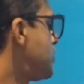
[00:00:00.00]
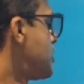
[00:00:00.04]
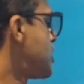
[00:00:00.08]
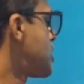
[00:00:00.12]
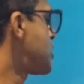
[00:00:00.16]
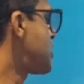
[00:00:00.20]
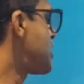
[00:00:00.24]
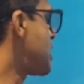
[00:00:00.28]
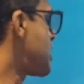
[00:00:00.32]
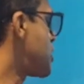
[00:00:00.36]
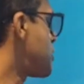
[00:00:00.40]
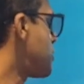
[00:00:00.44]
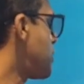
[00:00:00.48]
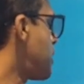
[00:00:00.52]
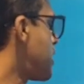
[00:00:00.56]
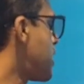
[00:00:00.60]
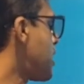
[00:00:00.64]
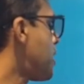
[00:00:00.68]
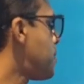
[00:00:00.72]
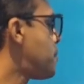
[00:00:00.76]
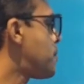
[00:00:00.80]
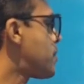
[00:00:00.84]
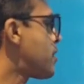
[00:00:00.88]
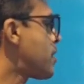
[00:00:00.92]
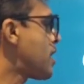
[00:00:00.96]
this decimal
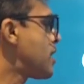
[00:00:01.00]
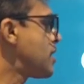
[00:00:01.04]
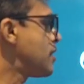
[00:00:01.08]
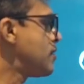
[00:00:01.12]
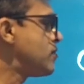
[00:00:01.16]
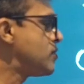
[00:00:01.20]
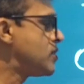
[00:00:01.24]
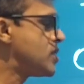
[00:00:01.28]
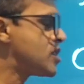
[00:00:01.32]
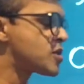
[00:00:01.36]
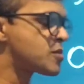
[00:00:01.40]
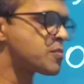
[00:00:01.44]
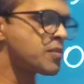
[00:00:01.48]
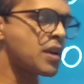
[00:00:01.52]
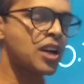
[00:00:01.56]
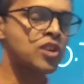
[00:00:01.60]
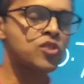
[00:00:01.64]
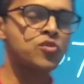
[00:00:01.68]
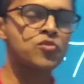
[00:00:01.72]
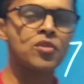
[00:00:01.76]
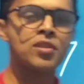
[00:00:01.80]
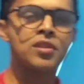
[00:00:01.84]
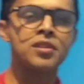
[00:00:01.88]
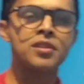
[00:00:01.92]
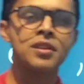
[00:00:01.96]
number and if this
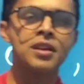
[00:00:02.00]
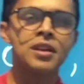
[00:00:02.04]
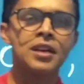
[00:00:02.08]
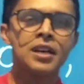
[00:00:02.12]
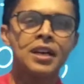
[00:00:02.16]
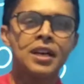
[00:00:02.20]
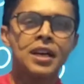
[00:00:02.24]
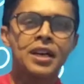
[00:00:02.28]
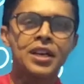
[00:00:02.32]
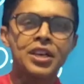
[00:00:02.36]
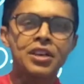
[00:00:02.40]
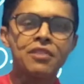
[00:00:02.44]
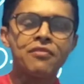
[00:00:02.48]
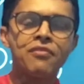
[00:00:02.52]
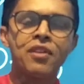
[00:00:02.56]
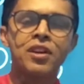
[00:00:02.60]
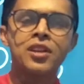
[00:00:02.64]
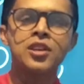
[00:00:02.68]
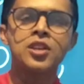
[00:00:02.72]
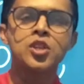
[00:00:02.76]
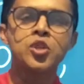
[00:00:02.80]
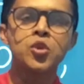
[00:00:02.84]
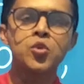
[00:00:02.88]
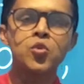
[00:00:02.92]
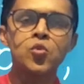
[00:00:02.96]
fraction
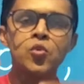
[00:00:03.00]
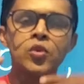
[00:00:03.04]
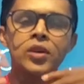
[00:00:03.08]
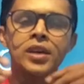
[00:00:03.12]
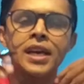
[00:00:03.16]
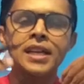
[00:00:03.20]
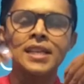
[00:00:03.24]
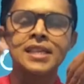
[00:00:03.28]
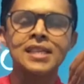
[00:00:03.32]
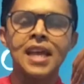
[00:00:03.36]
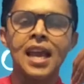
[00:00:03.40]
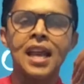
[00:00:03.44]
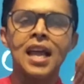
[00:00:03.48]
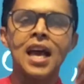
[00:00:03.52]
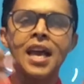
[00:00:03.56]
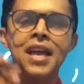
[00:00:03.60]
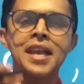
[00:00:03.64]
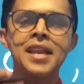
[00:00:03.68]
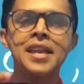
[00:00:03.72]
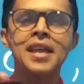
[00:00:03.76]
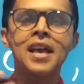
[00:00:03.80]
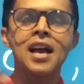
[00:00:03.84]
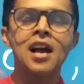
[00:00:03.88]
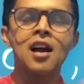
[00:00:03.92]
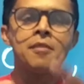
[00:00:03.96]
given to get an
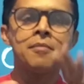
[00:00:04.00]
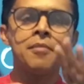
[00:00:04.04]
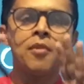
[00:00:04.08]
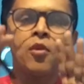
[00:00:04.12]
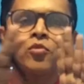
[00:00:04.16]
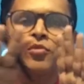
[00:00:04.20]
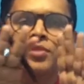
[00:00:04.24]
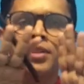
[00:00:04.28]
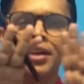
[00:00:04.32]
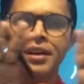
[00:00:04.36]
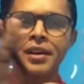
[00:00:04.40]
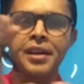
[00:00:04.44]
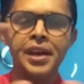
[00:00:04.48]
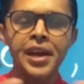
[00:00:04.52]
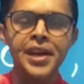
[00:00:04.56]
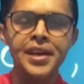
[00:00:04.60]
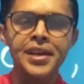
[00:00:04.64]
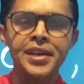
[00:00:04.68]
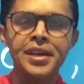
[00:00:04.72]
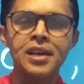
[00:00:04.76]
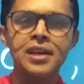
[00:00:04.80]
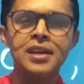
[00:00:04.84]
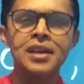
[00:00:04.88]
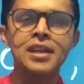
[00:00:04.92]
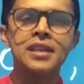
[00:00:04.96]
idea about the
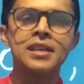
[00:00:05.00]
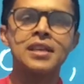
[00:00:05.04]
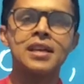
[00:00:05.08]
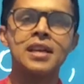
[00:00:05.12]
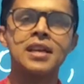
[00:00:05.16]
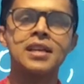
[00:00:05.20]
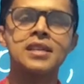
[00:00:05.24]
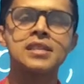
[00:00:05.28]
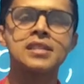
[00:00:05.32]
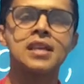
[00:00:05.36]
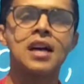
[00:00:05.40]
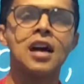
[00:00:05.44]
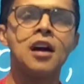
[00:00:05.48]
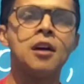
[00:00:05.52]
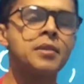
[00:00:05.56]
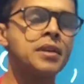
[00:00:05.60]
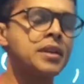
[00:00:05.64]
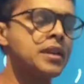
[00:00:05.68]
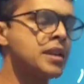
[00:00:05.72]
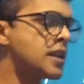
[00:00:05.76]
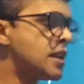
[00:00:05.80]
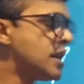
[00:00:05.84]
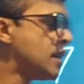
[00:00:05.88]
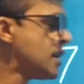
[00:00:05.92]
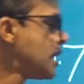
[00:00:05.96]
greater digits,
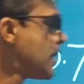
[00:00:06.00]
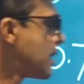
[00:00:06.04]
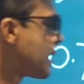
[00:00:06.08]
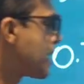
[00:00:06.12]
having